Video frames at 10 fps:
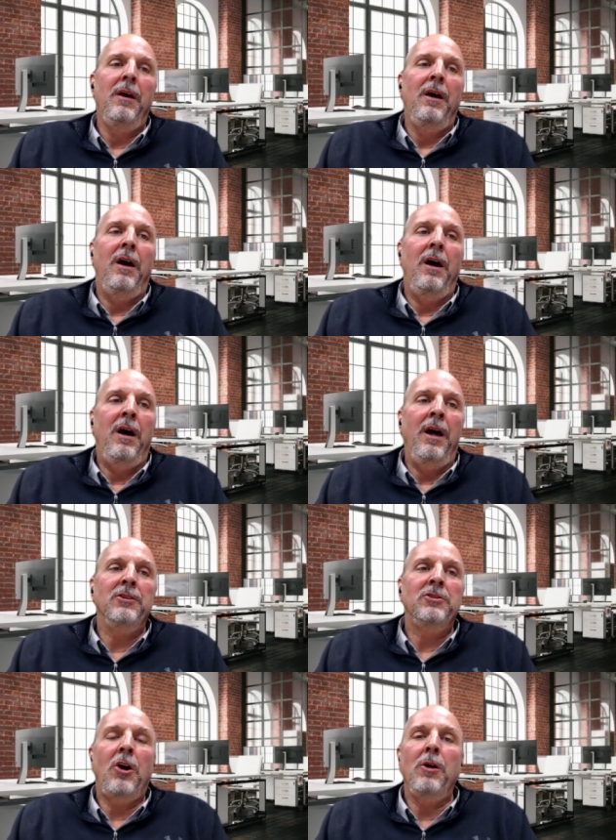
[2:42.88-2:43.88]
uh, and
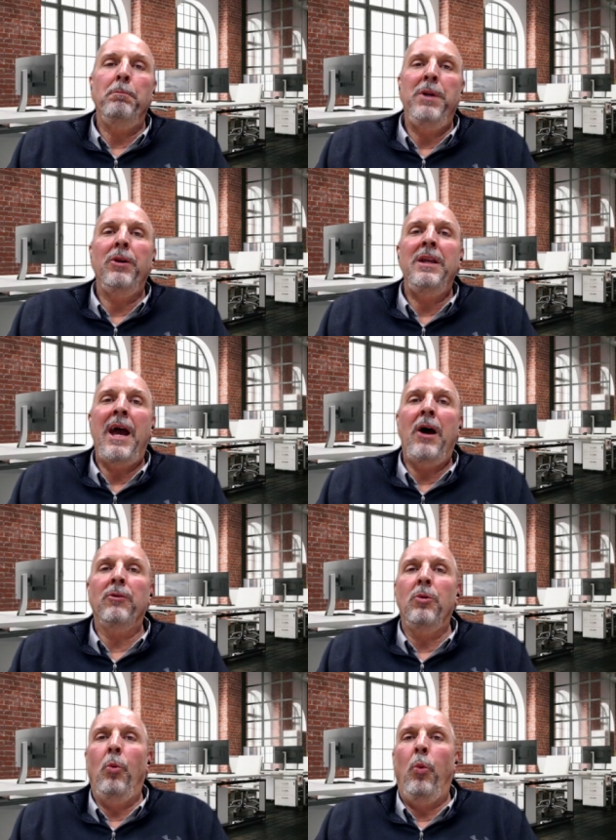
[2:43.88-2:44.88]
start building out
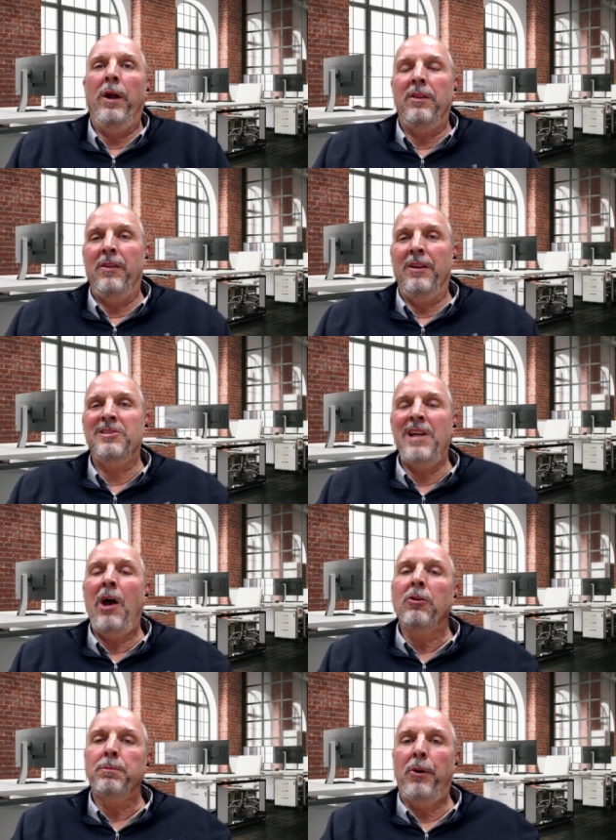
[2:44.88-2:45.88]
what the
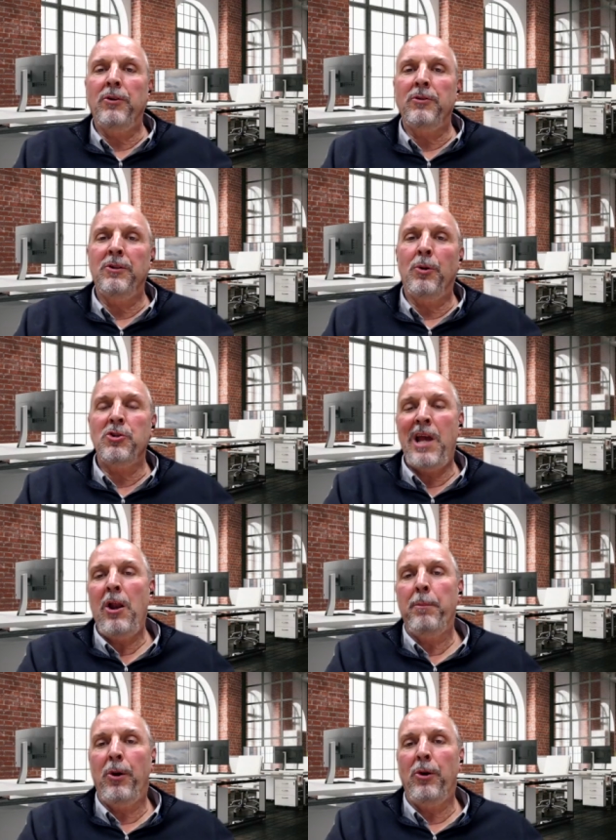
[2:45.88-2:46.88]
salesperson or
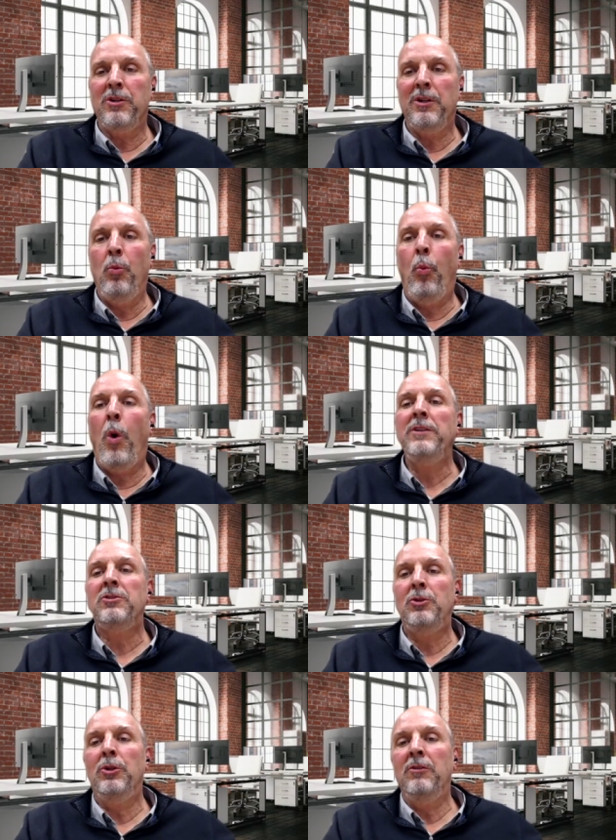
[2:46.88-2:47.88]
channel person wants
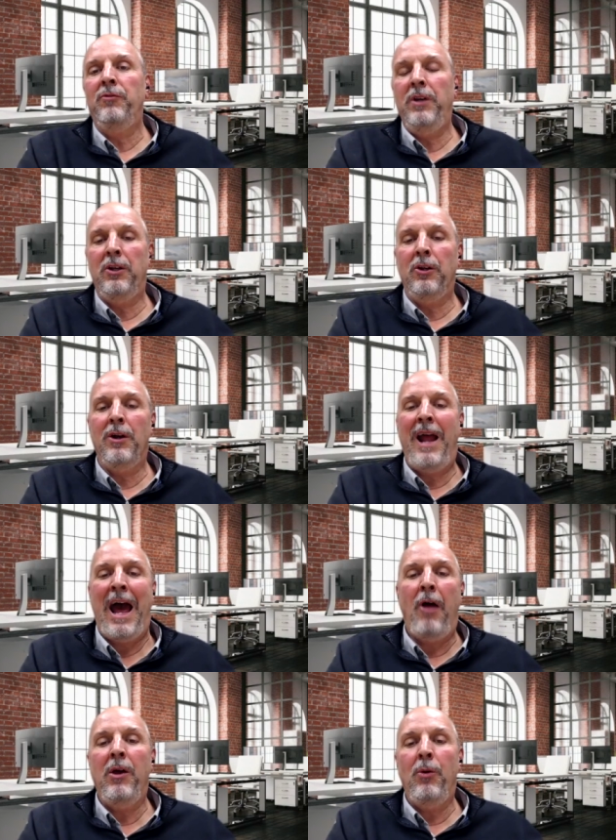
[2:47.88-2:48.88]
to configure and
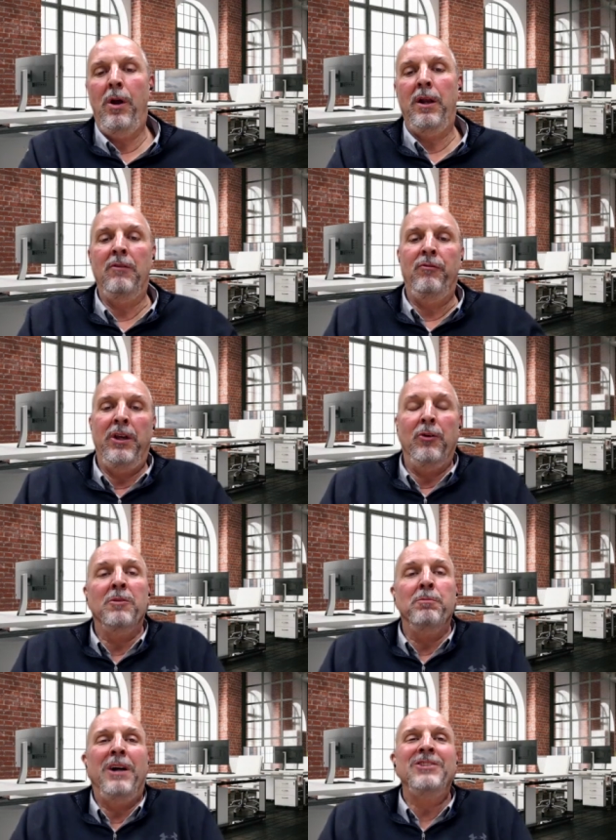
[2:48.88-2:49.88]
how they want to configure is
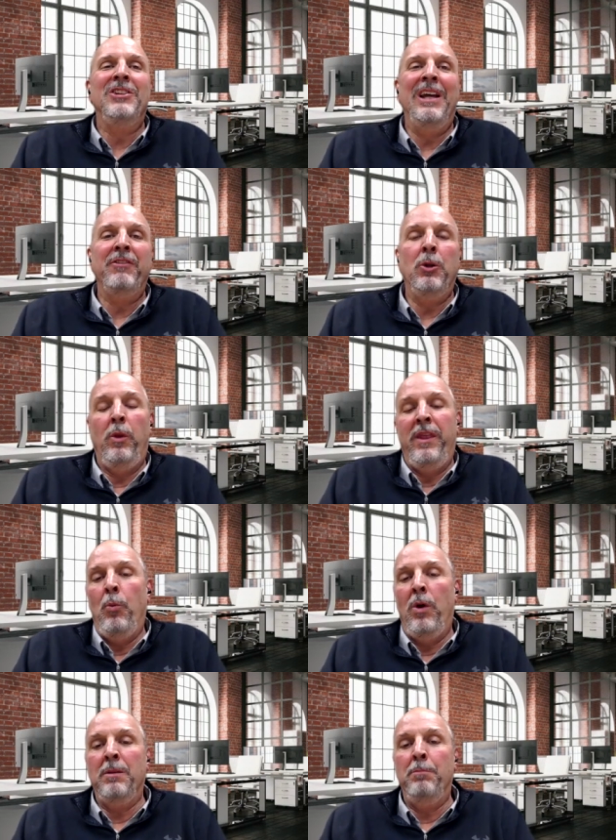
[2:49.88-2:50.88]
much different than
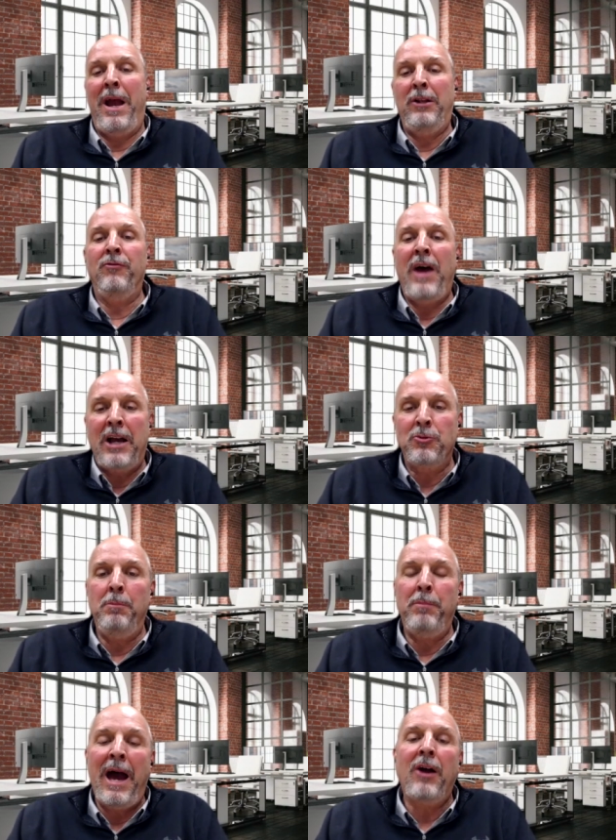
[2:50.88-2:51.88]
what the manufacturing
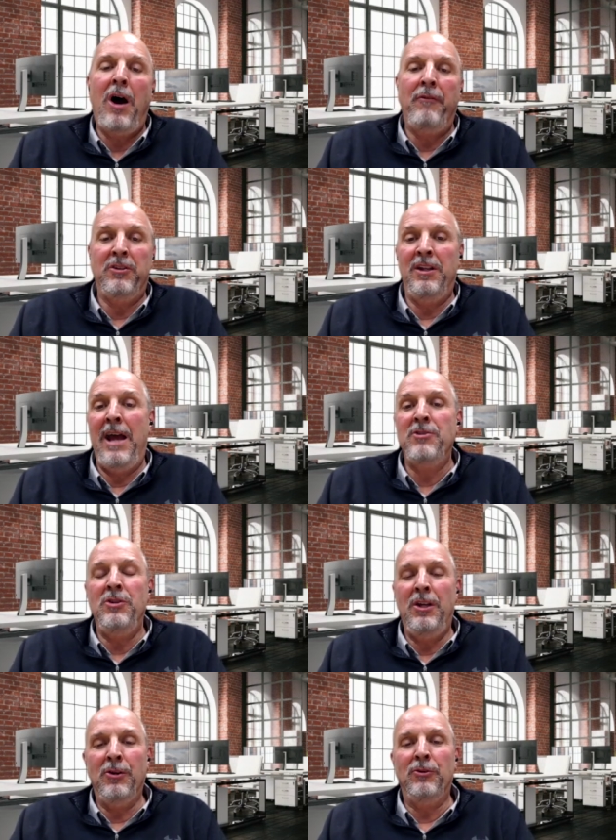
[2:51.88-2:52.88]
back office and
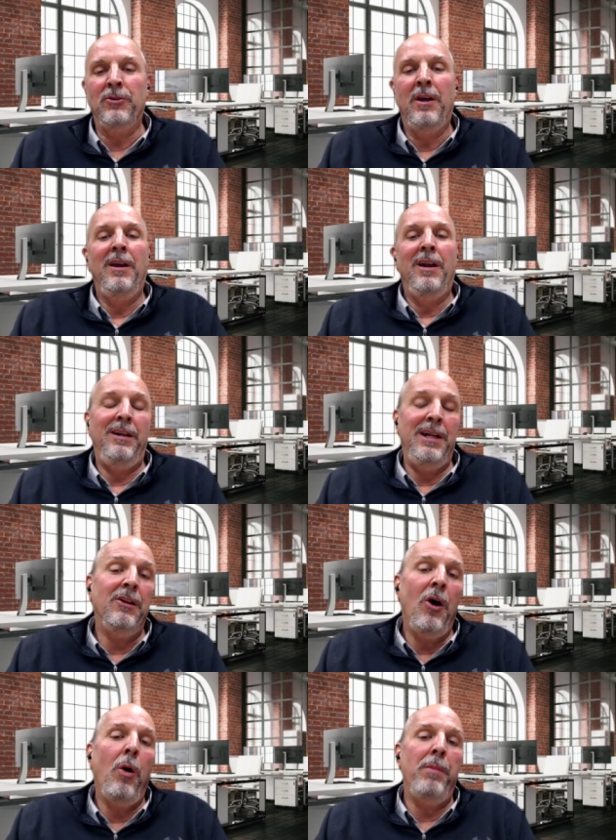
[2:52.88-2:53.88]
engineers need to
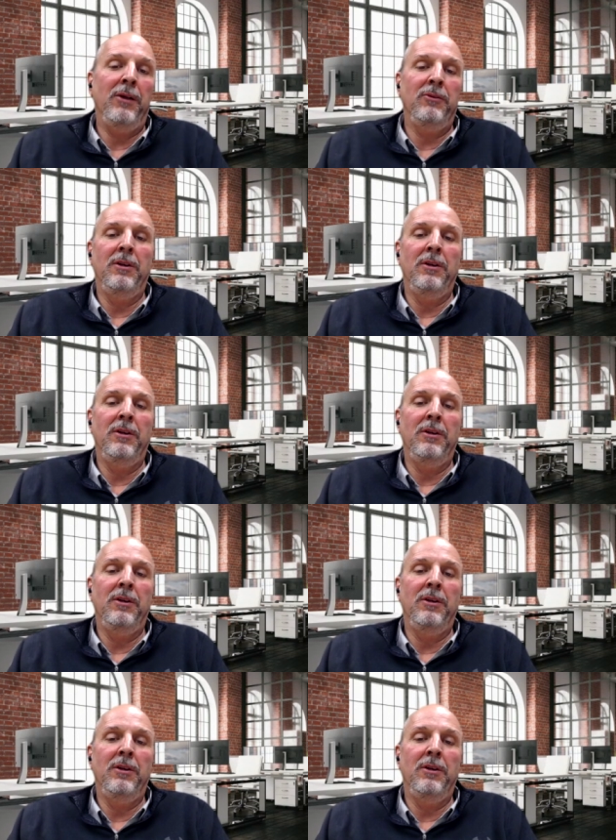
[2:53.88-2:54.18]
know about.